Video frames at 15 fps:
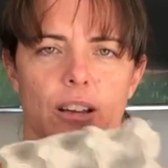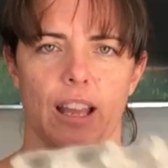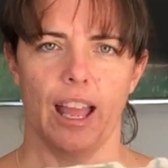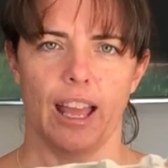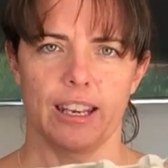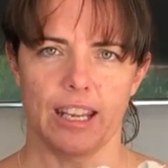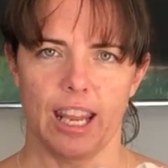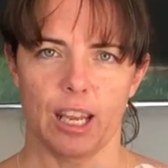
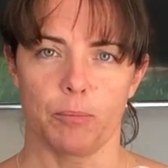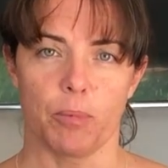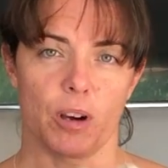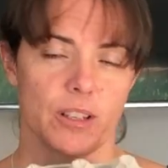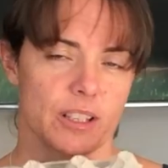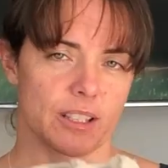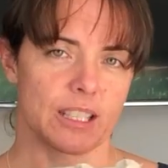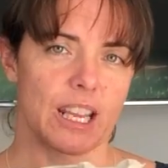and egg
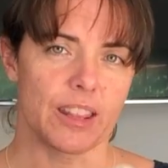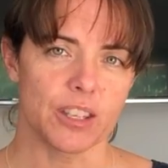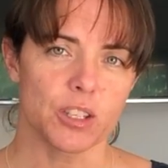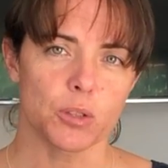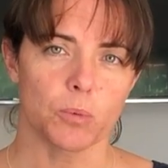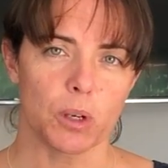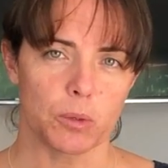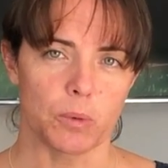boxes. Now this
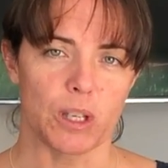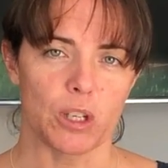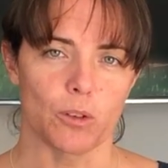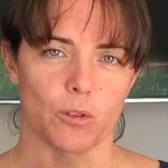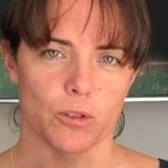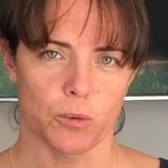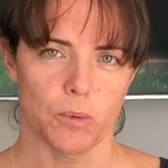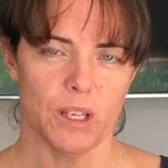is what we
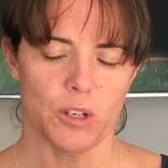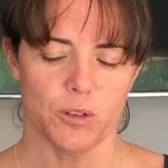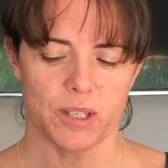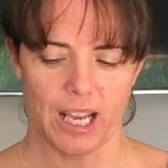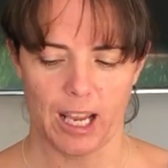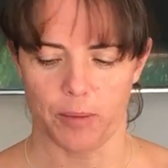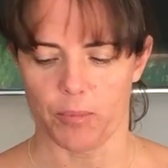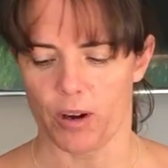used. We used
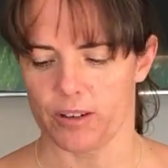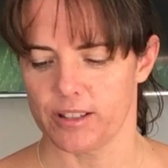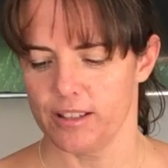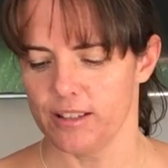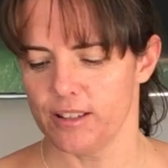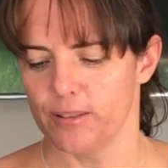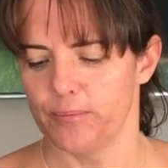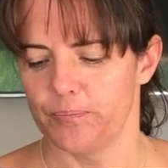egg
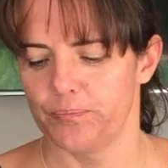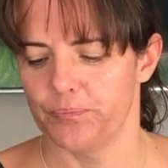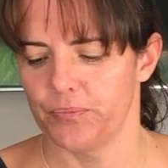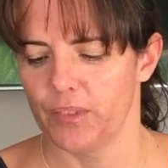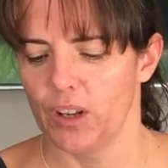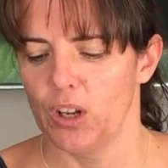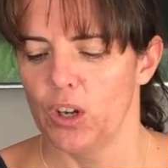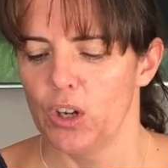boxes.
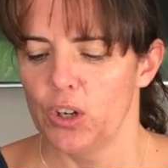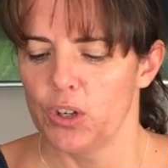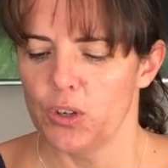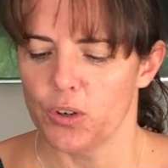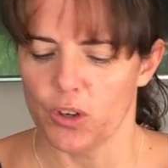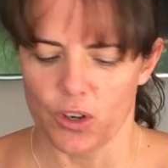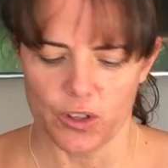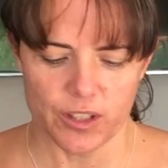You're
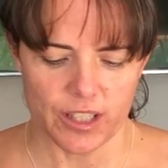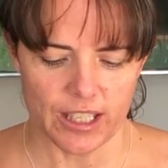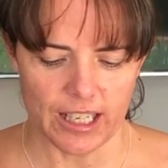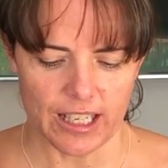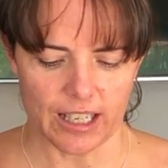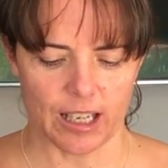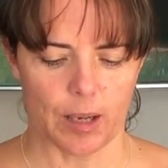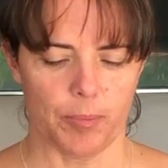going to
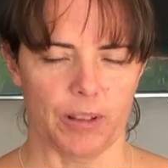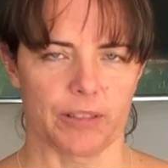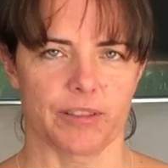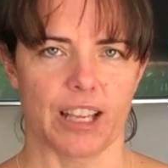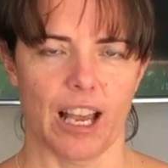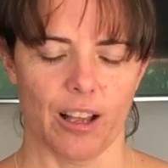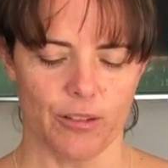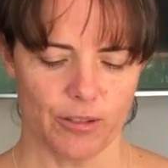need a couple of
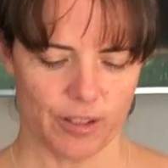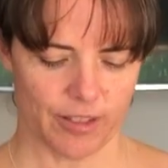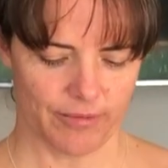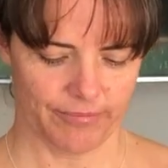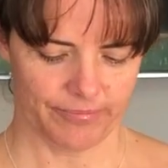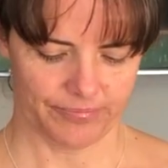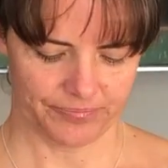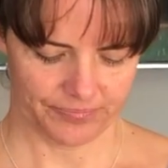towels,
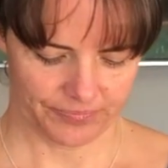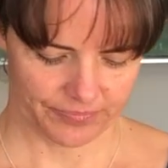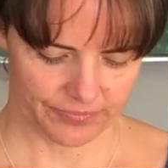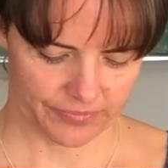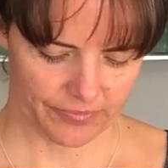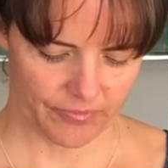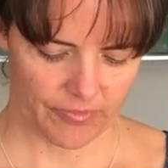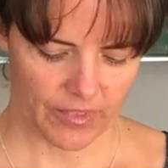
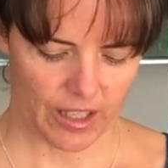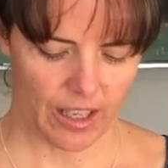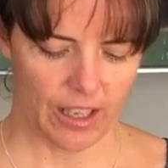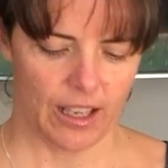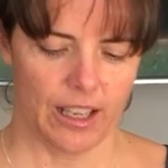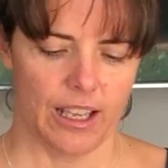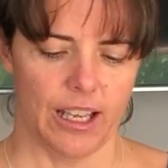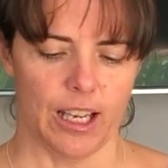
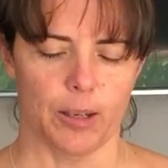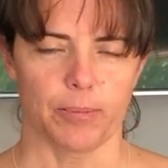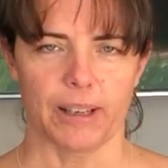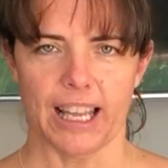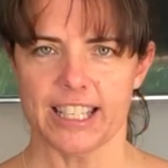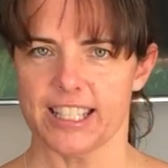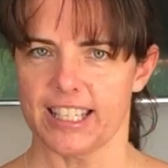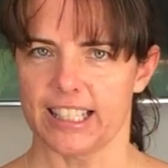a
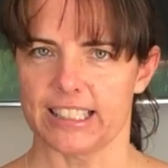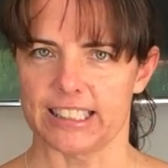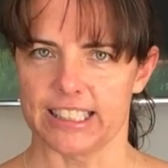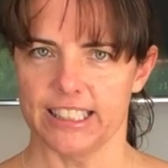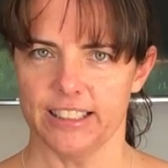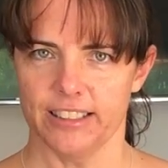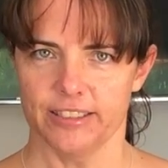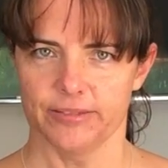plastic
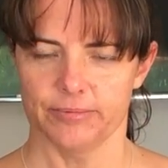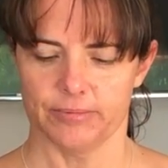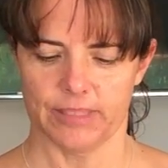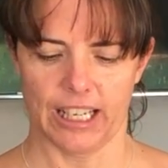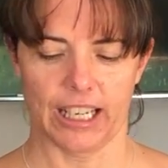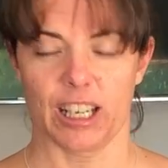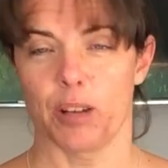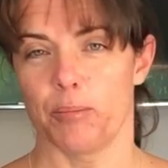lid,
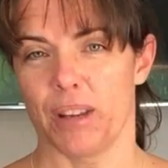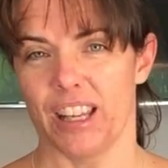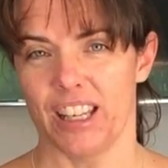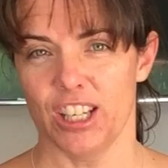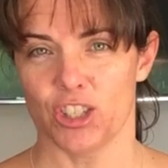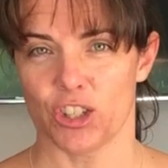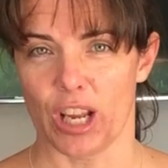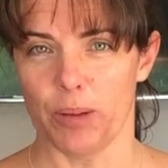and it can be any
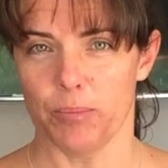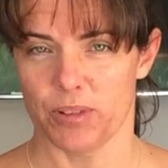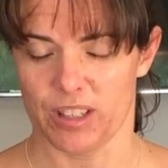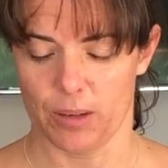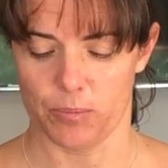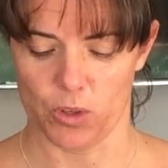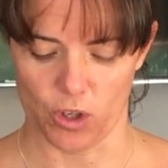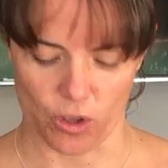shape, it's
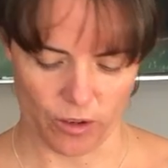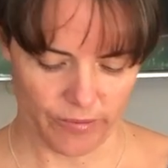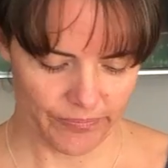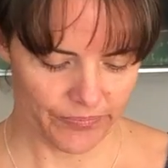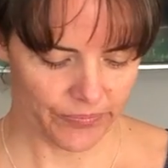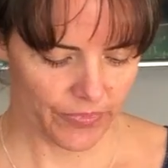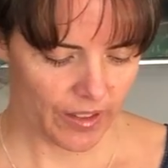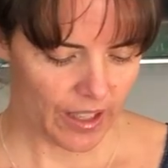up to you,
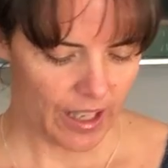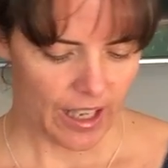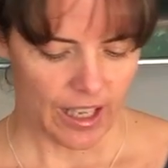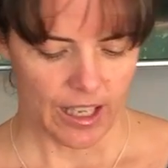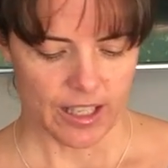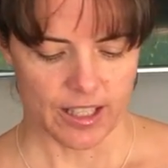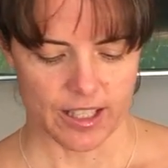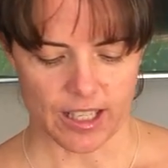
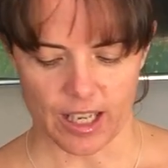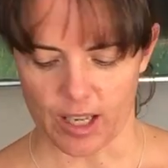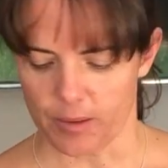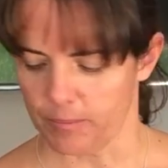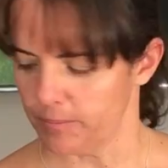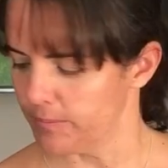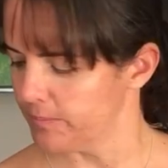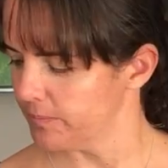some
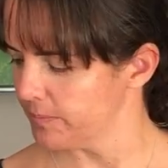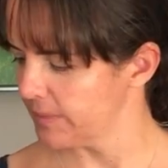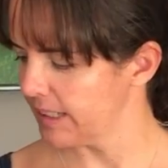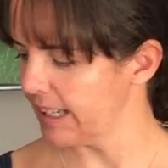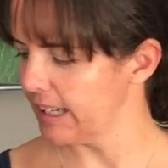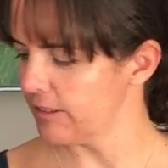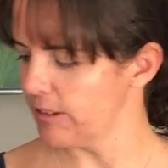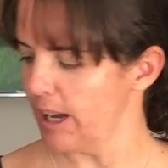
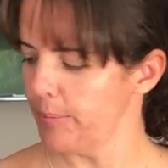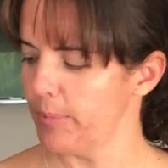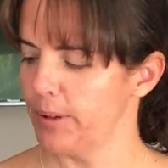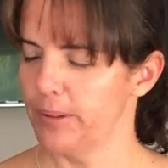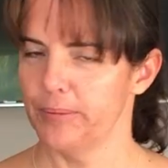cling wrap,